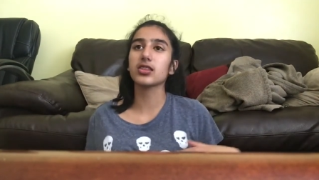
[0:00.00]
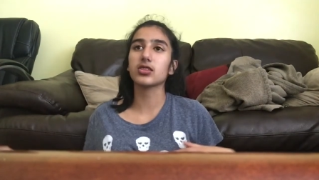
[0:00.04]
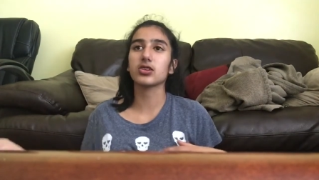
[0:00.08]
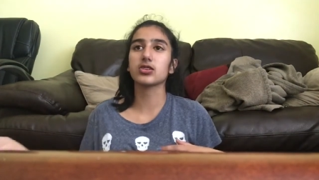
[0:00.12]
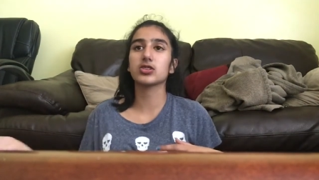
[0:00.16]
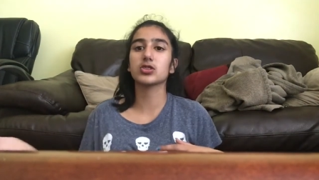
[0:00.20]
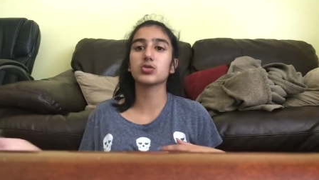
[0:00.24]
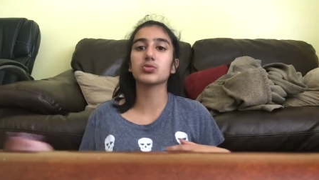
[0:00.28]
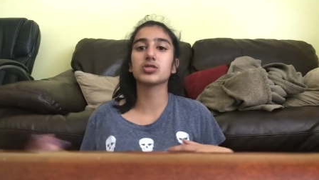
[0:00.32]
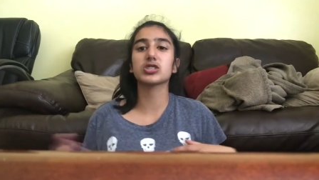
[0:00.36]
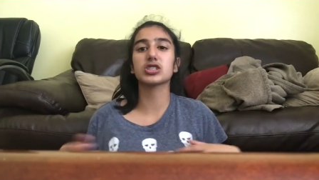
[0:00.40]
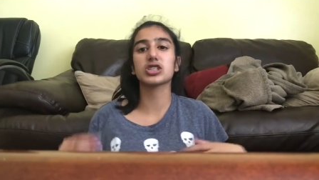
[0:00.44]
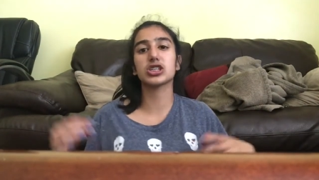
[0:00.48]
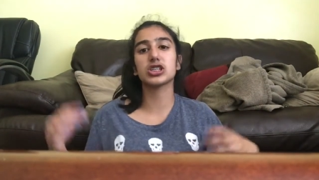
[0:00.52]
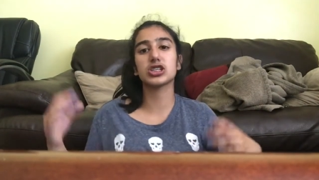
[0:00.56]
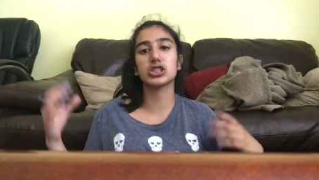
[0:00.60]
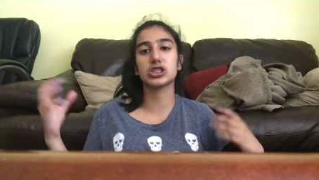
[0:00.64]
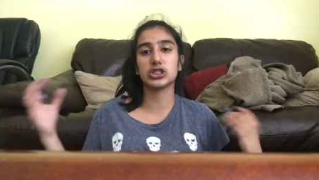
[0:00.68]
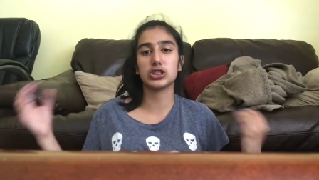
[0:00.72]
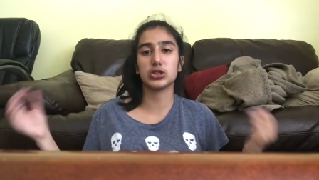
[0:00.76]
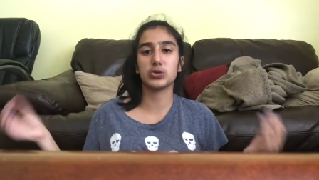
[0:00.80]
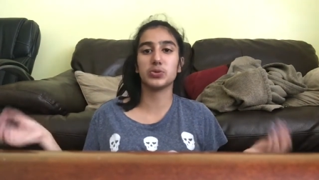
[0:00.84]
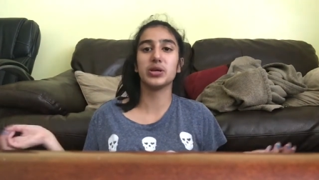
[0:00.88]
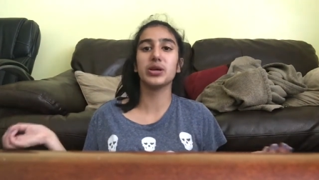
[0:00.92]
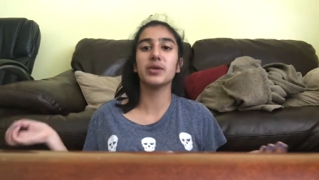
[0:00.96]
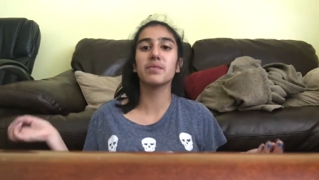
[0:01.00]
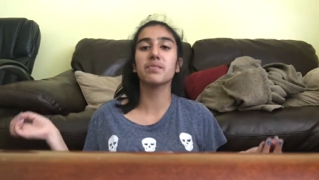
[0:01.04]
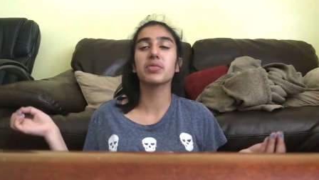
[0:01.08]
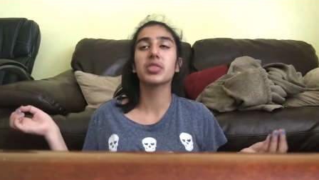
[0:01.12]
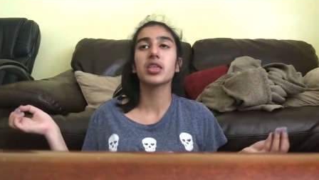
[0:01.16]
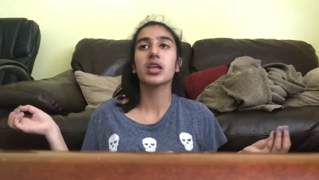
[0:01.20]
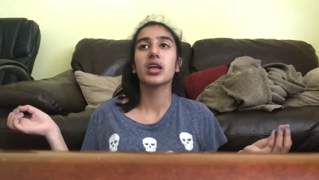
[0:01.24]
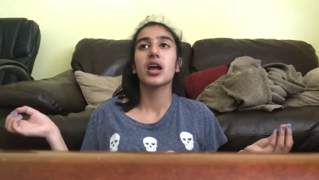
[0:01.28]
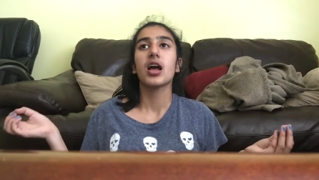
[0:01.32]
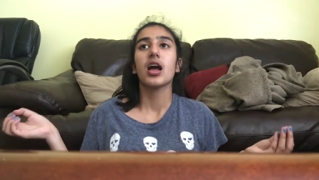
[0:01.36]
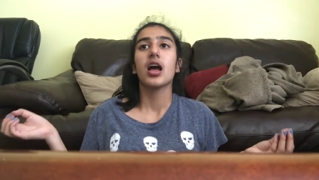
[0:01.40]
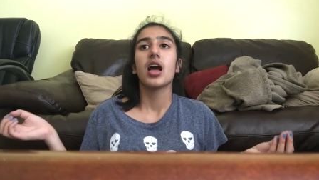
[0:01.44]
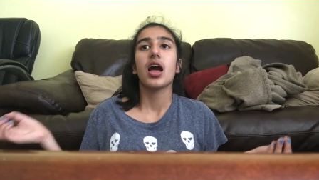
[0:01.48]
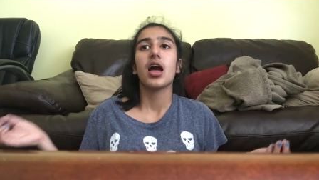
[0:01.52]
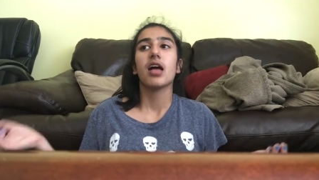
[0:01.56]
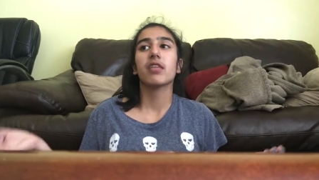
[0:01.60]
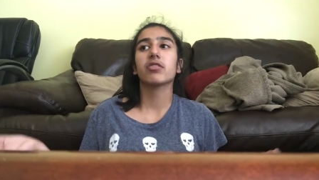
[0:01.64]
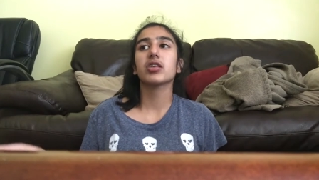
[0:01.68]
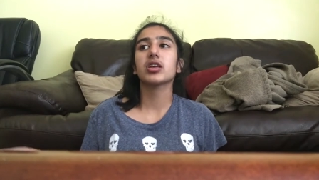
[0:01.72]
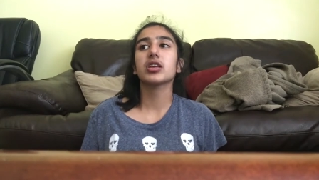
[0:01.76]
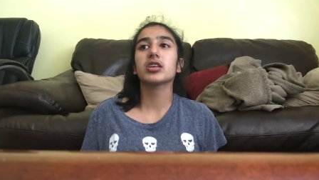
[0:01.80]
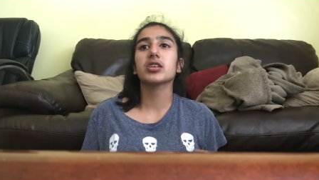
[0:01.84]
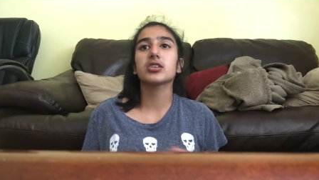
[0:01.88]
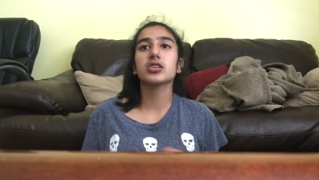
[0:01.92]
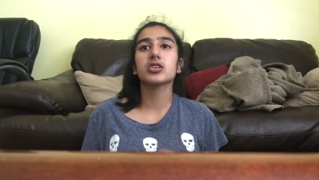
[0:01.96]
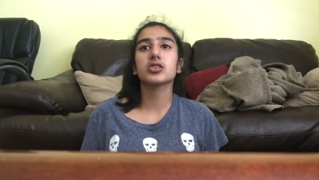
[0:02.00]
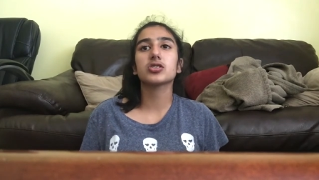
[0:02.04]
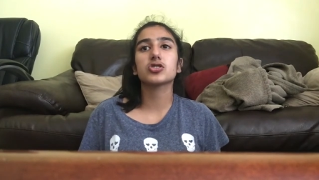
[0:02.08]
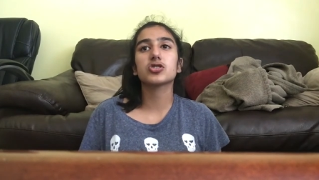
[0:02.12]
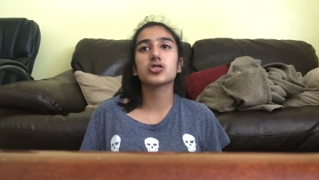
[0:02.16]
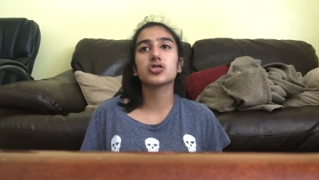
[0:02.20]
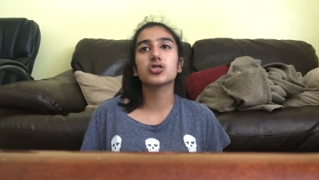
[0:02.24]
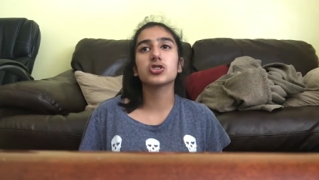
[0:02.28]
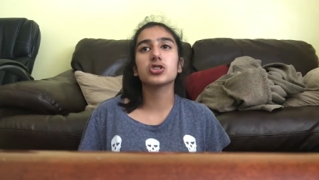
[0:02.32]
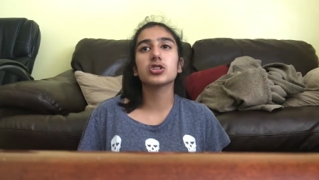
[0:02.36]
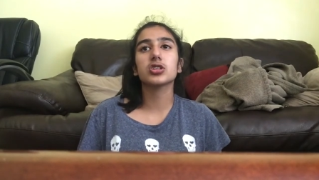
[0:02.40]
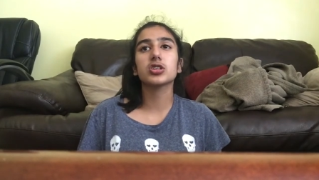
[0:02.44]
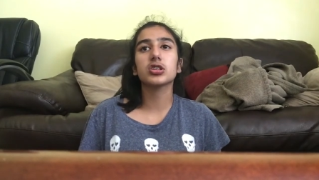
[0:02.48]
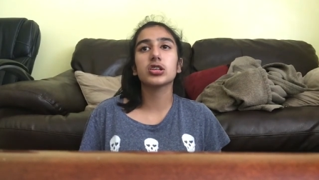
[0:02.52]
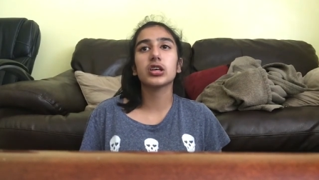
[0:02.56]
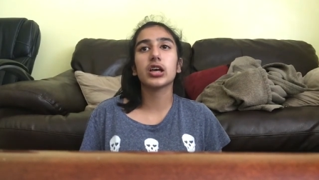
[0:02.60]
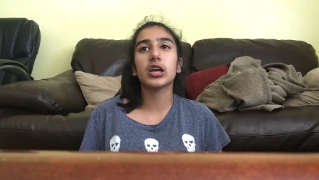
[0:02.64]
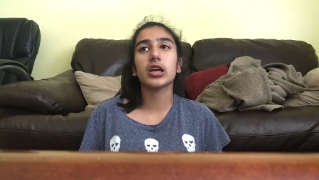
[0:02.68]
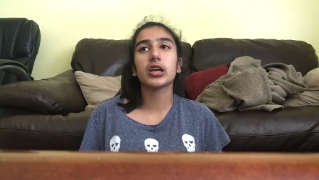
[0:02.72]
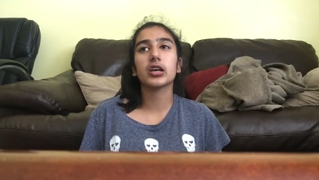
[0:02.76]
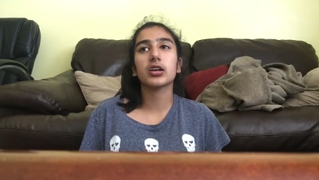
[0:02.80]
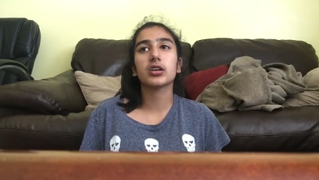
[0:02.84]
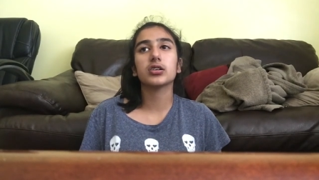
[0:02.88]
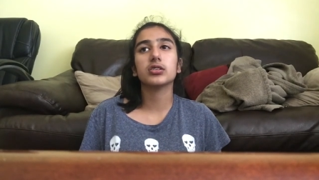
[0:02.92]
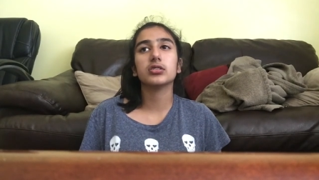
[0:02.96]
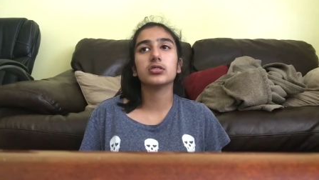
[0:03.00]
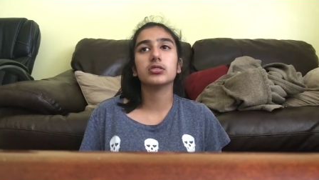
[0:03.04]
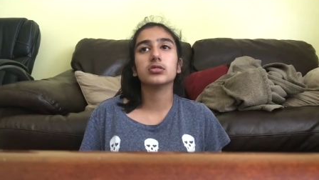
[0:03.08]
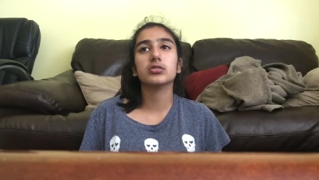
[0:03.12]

I thought she wasn't gonna do it. And then she like